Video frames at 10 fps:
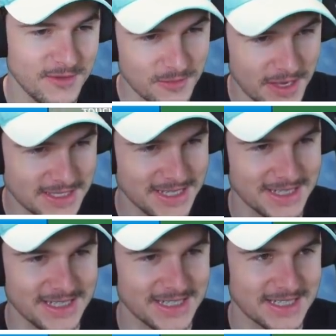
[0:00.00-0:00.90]
You
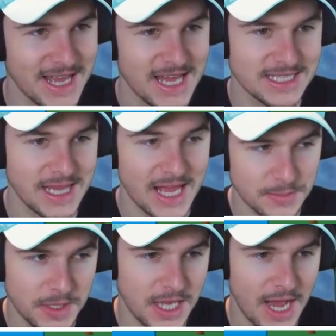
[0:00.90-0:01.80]
basically just slash
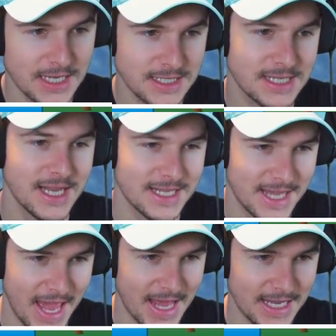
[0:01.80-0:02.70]
pinatas, collect
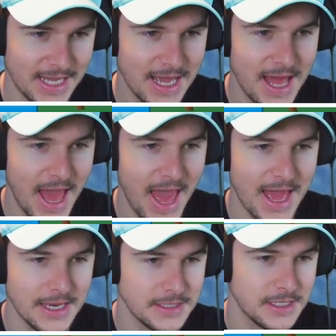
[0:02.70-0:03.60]
candy,
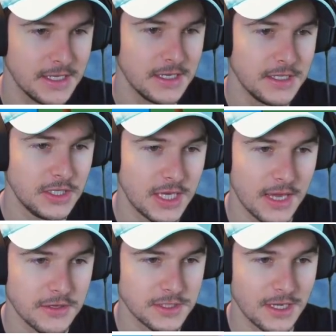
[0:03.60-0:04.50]
and you
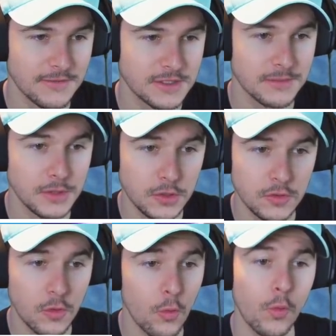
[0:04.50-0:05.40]
get yourself some
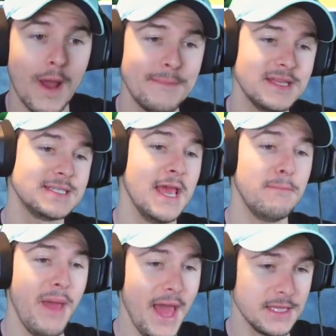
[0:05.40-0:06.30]
new weapons and
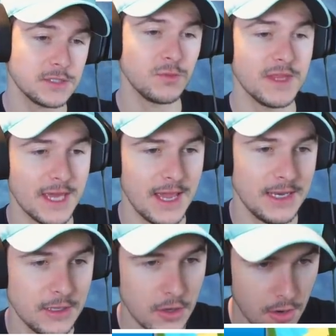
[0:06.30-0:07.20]
pets with the
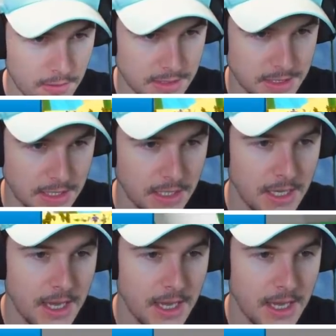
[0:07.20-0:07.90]
candy currency.